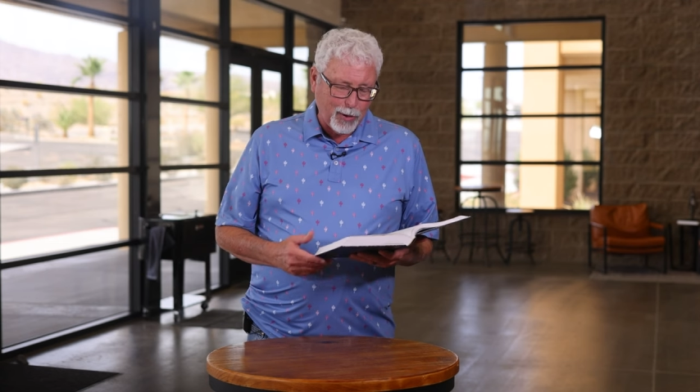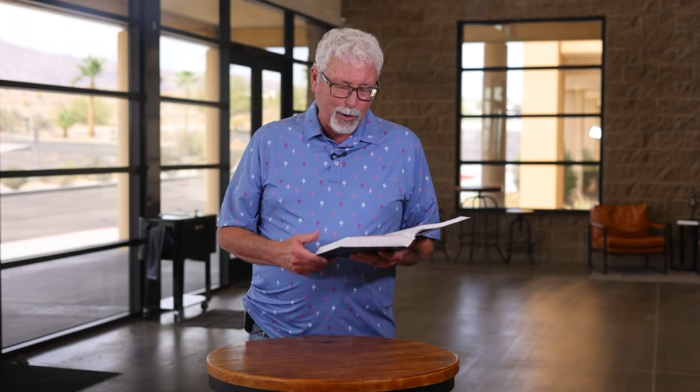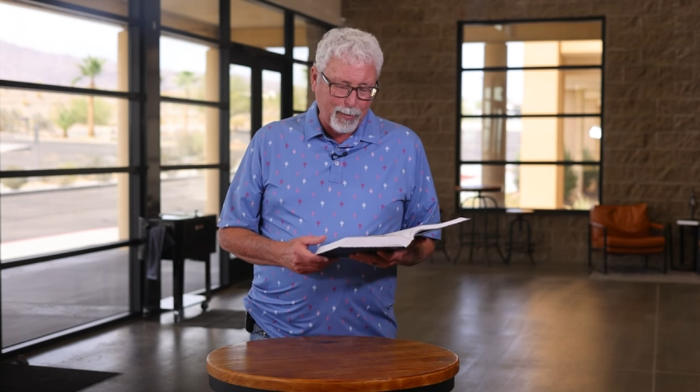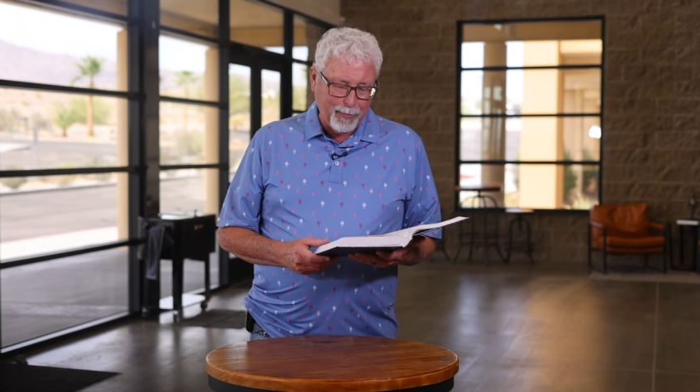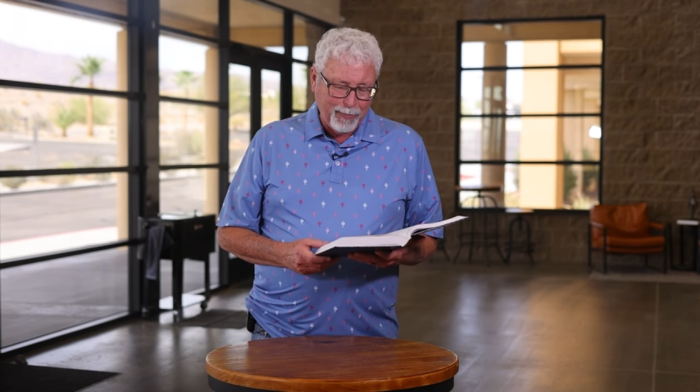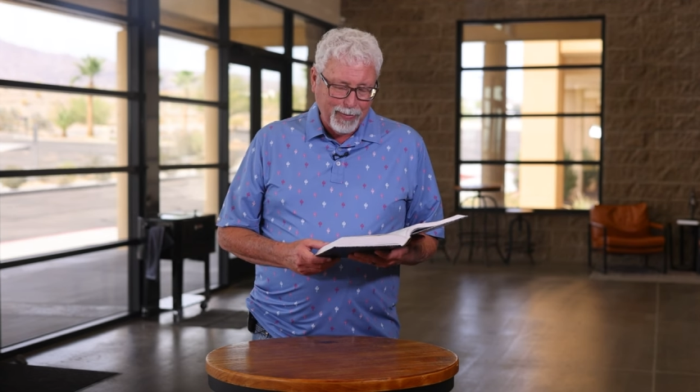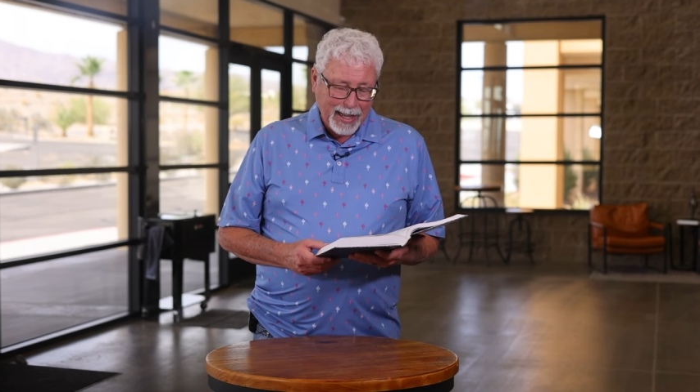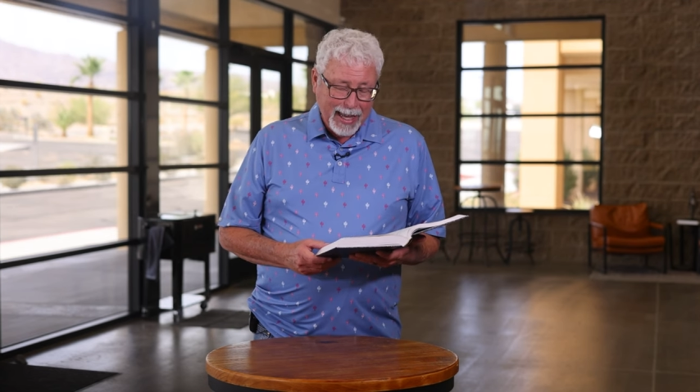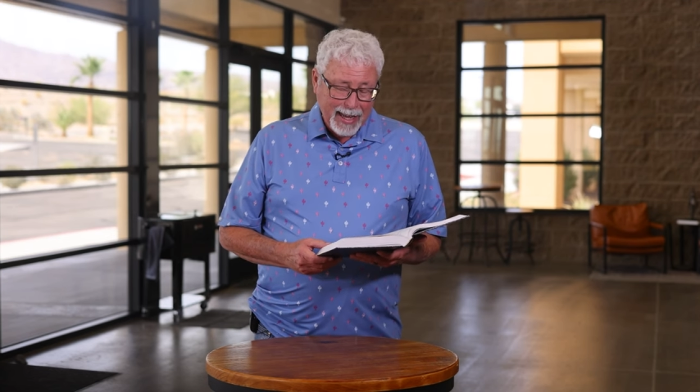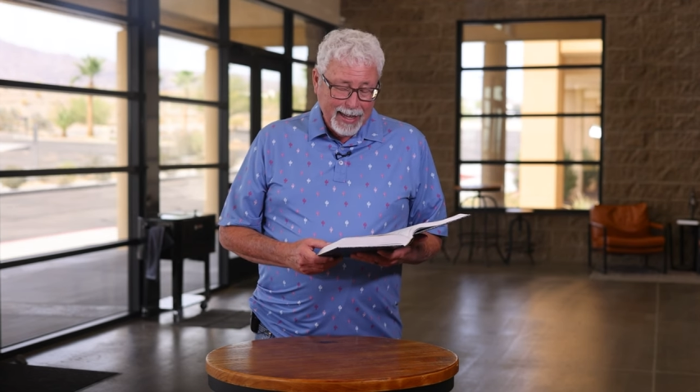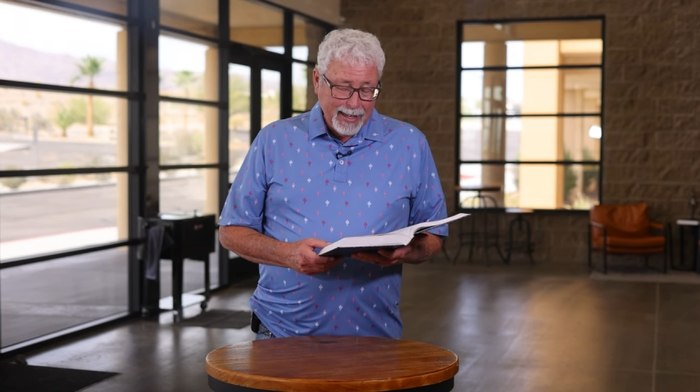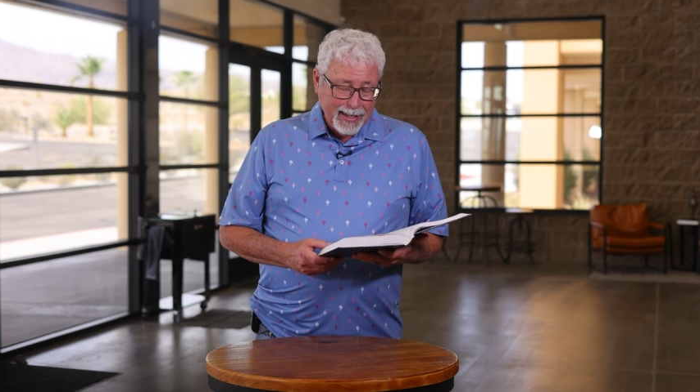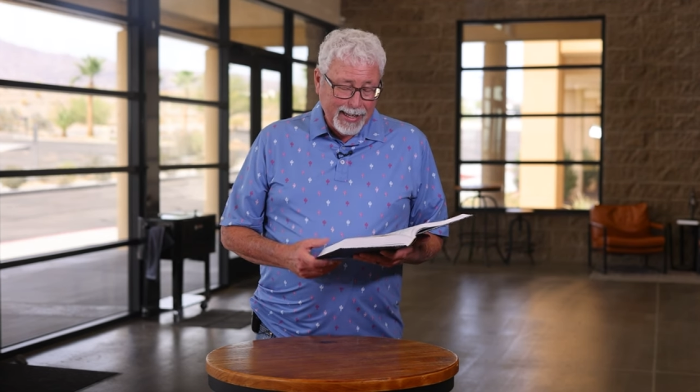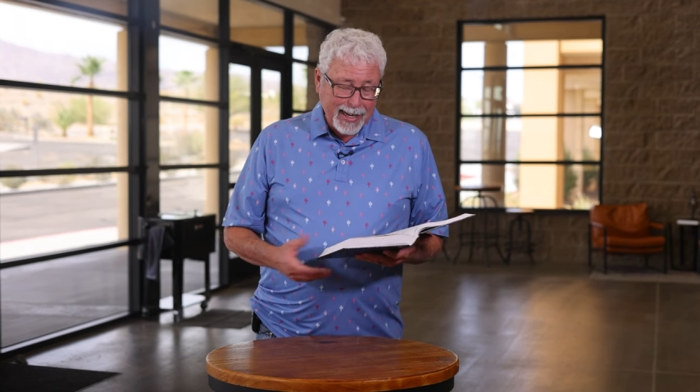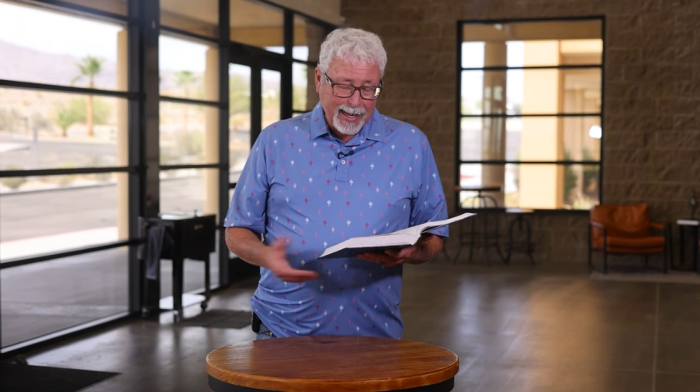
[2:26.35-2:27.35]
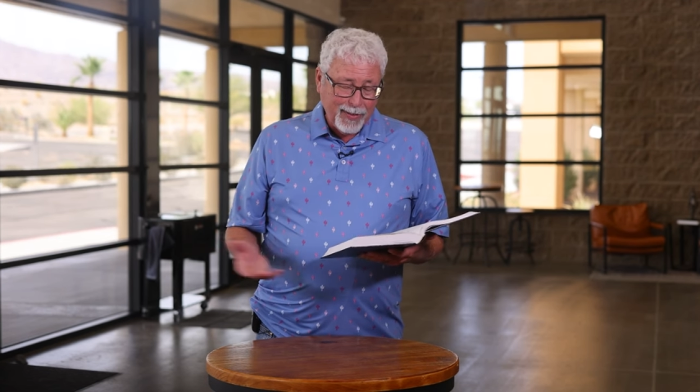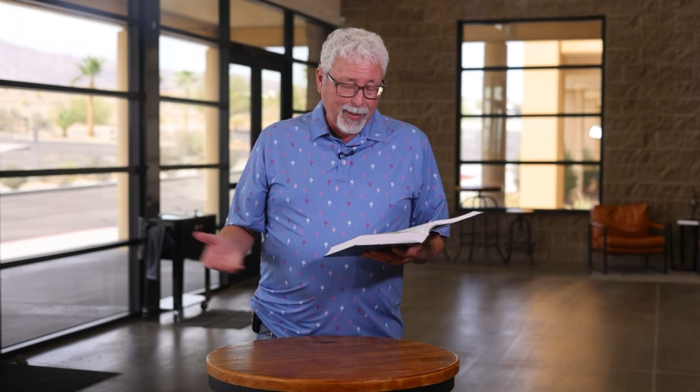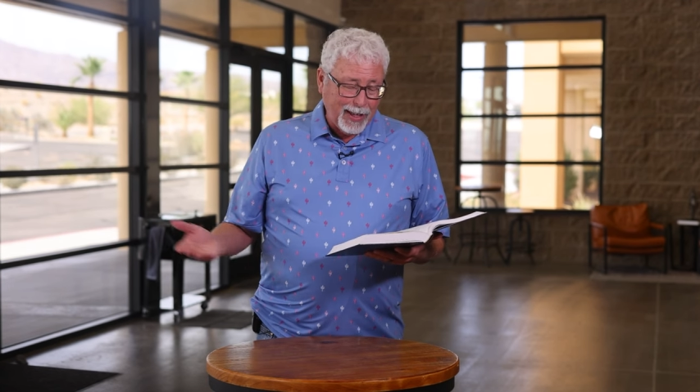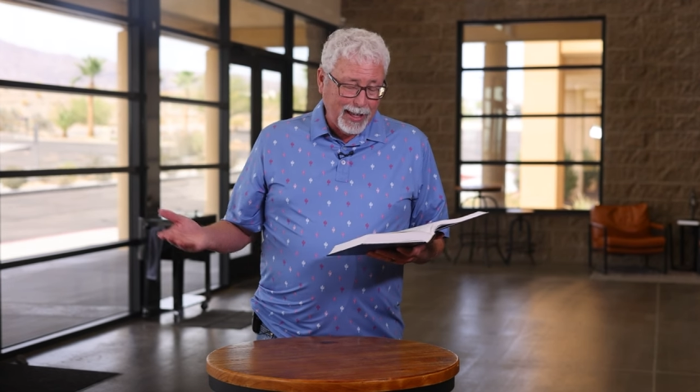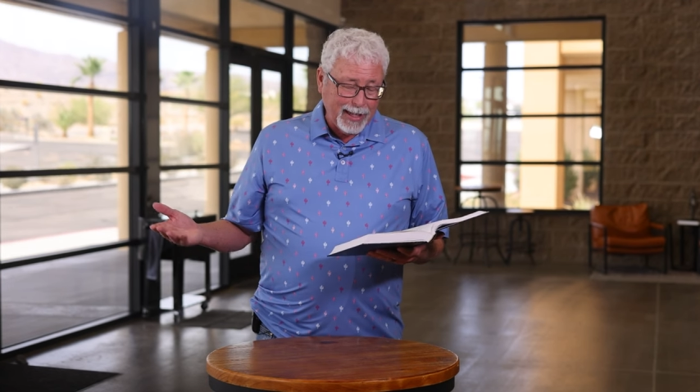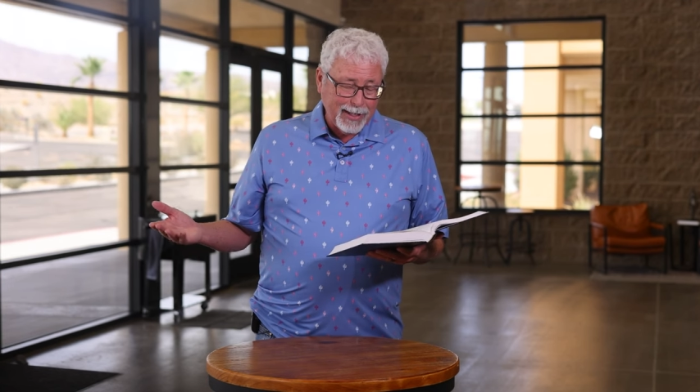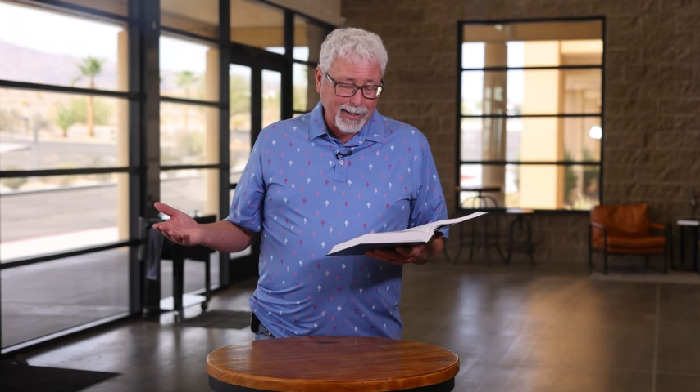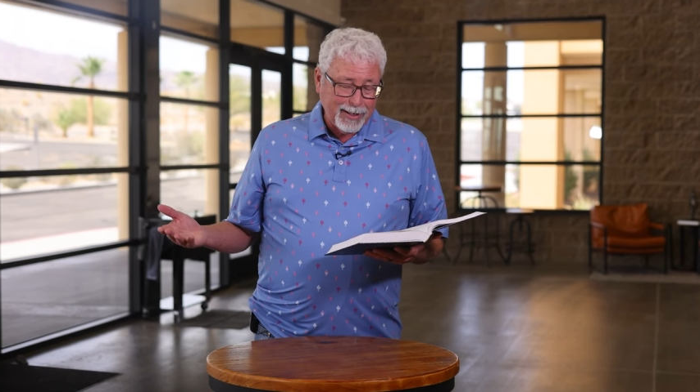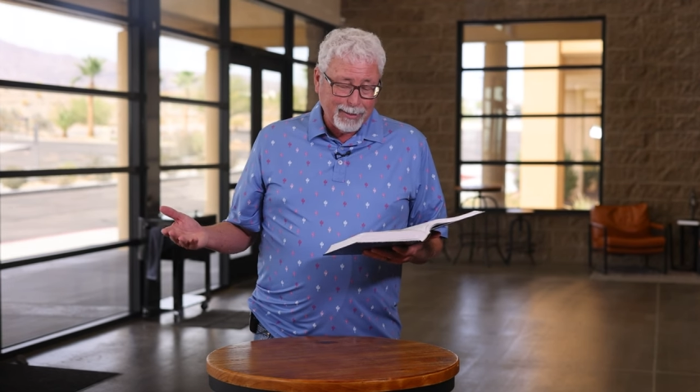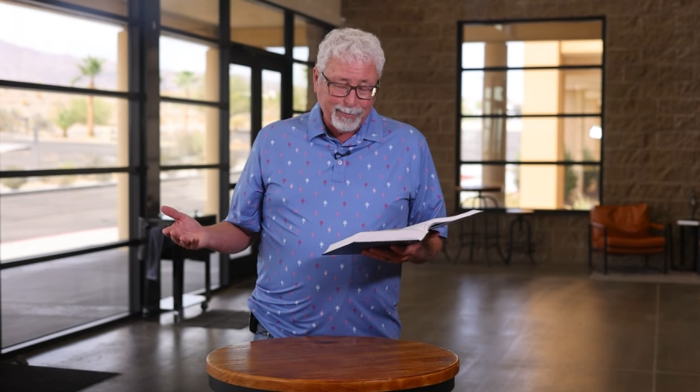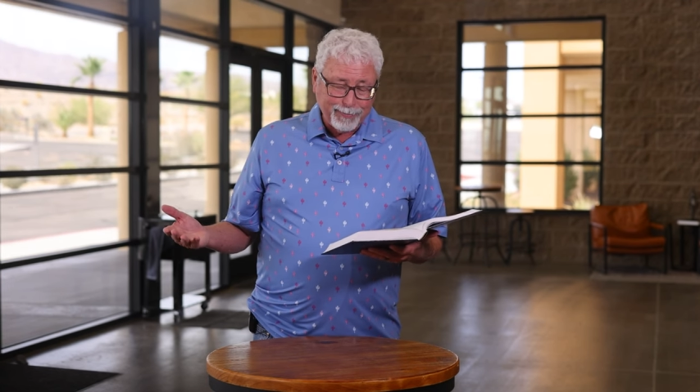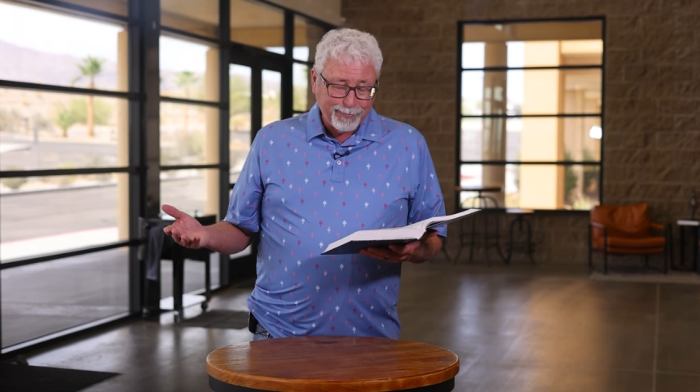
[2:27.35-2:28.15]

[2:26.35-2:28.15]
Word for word: group. Second thing is,